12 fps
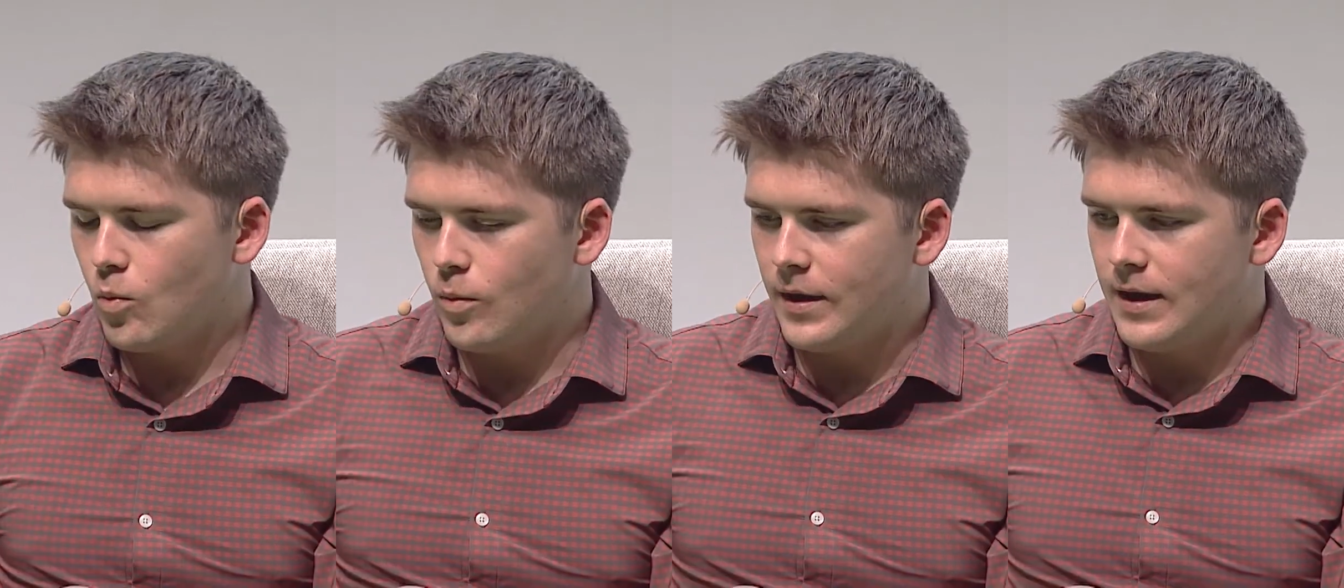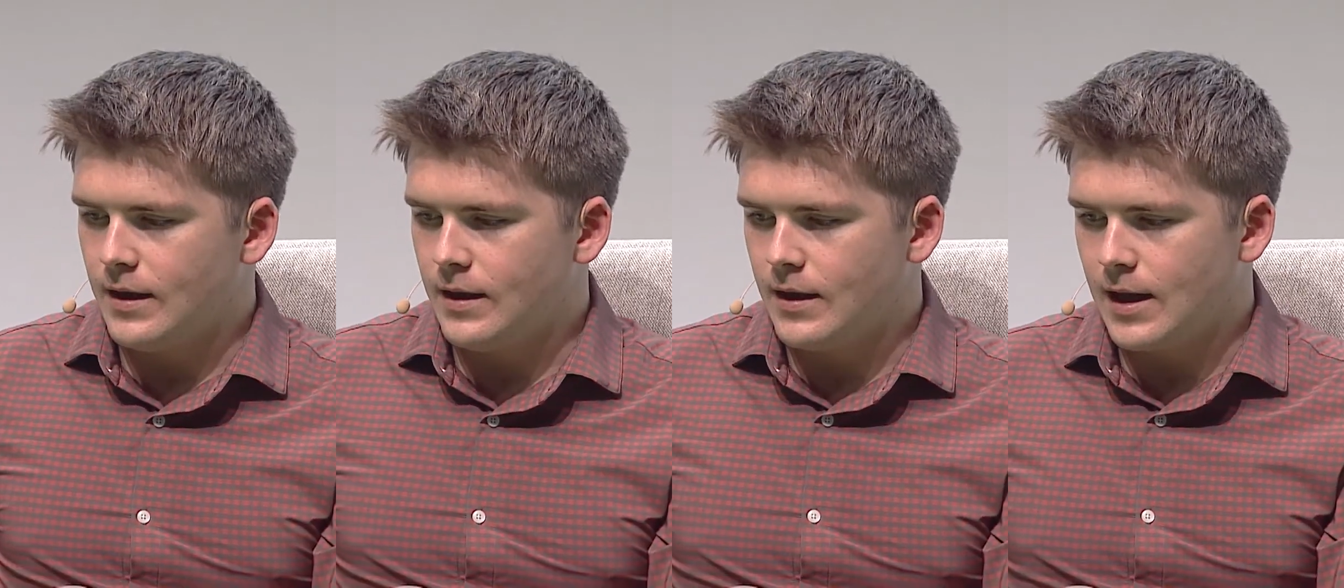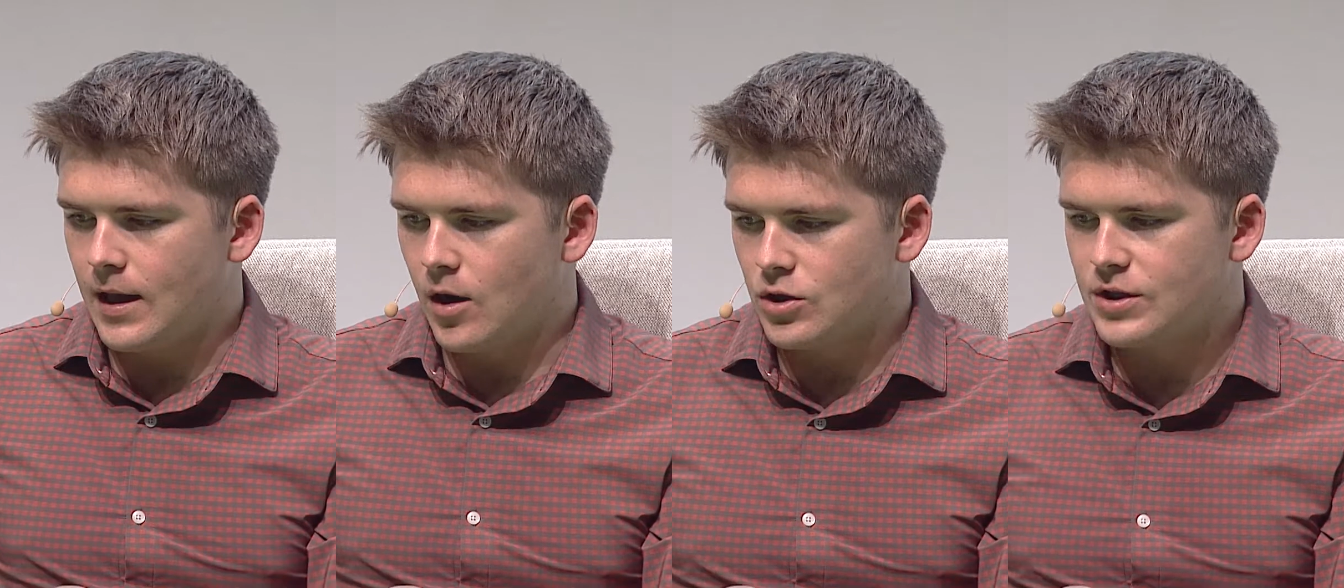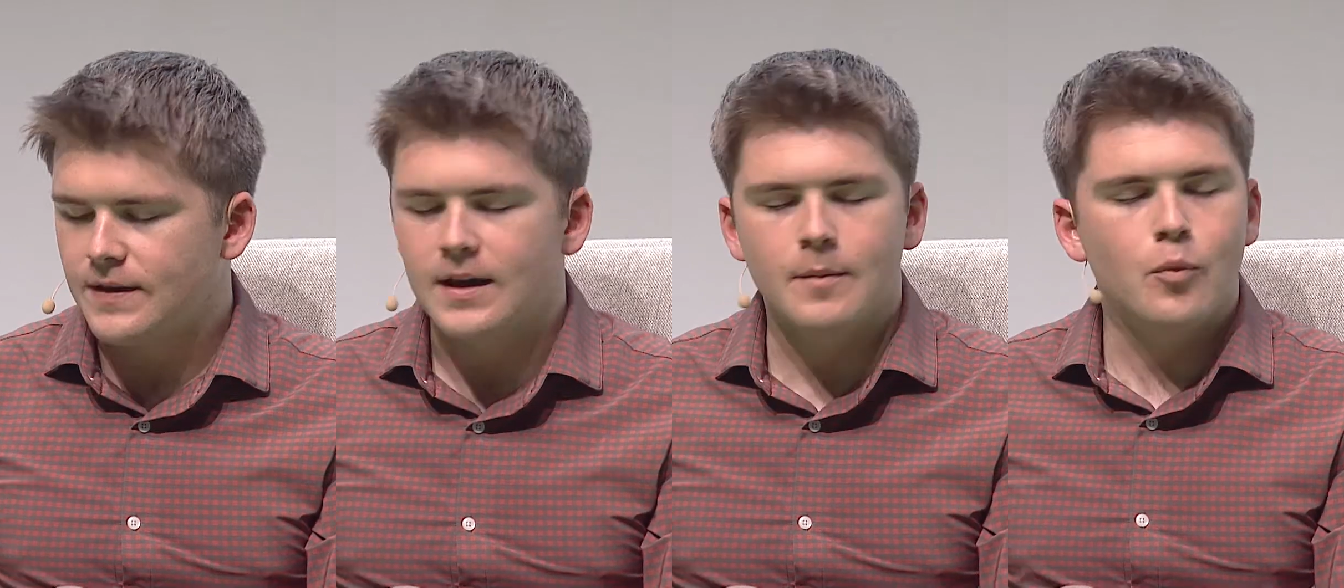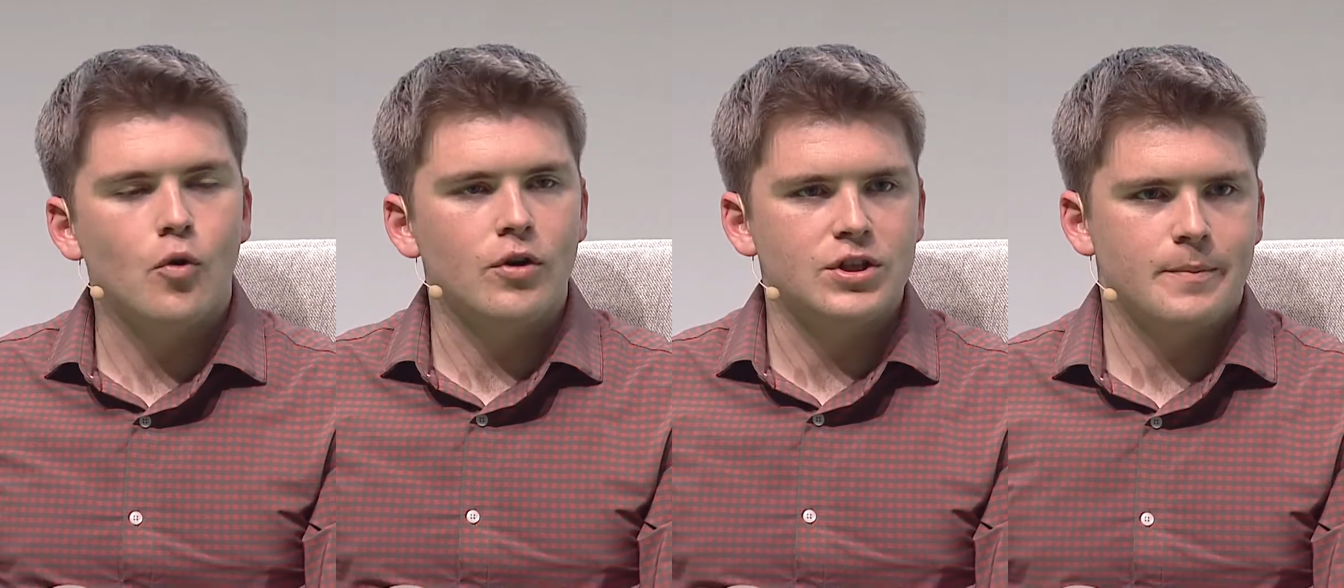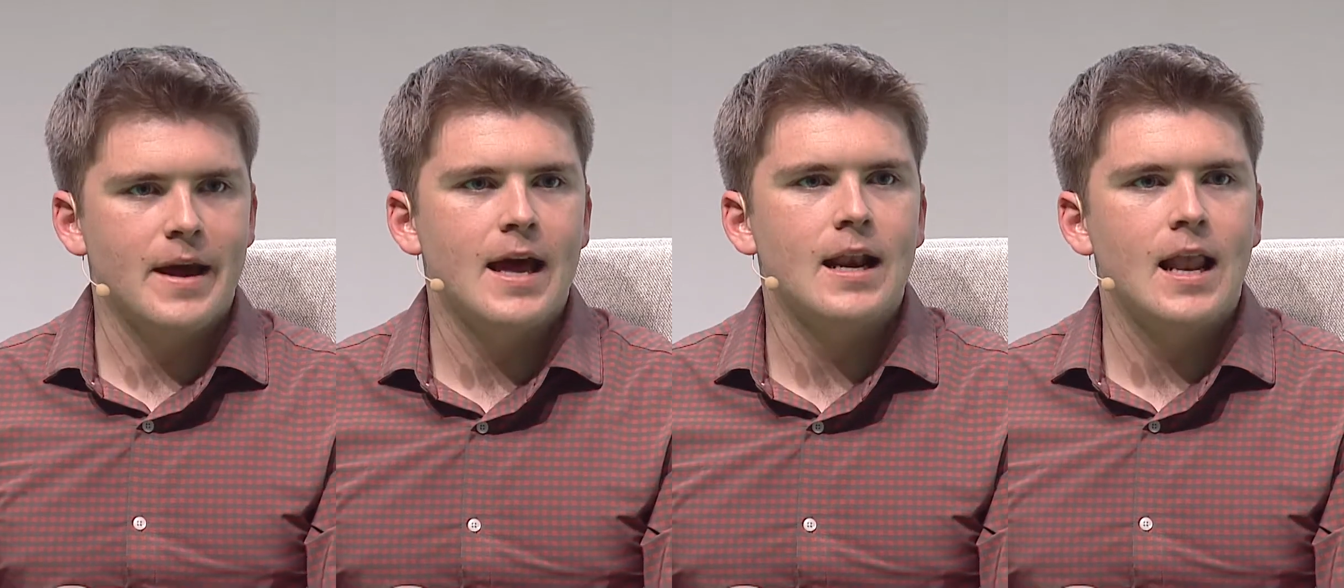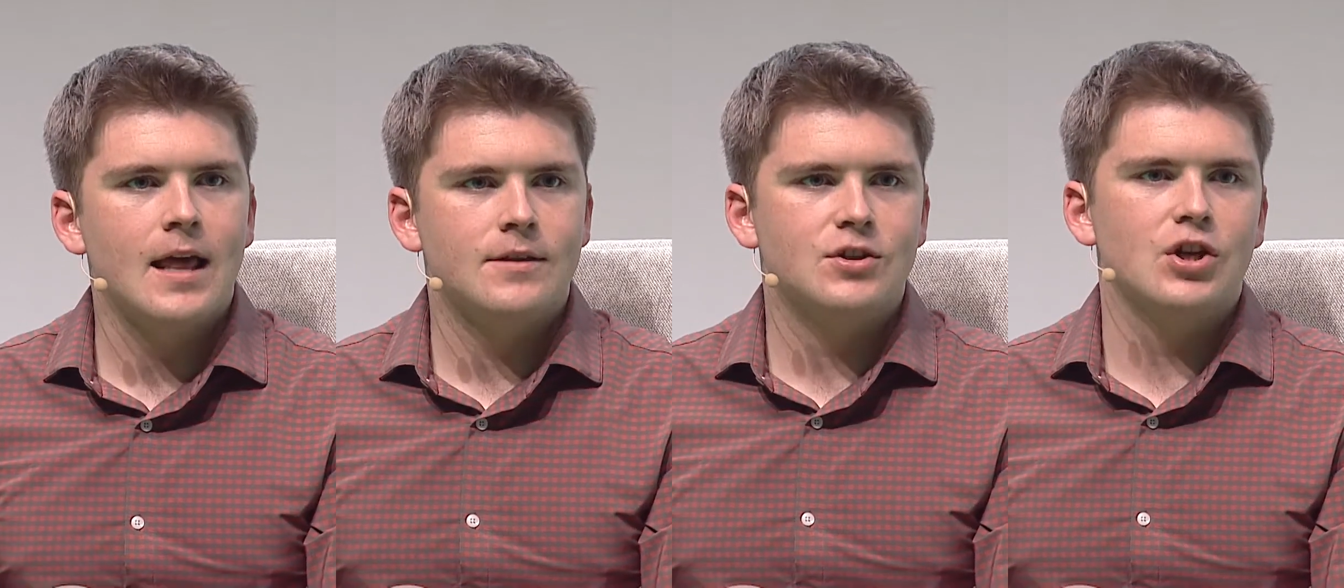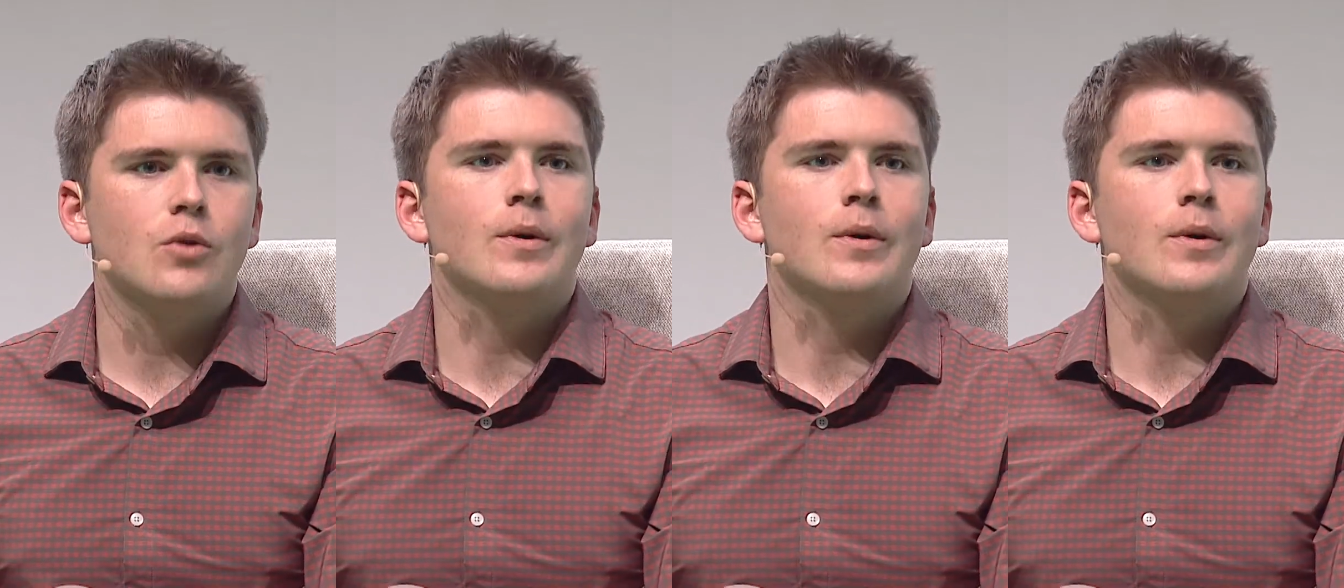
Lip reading: We launched Singapore and Japan last year.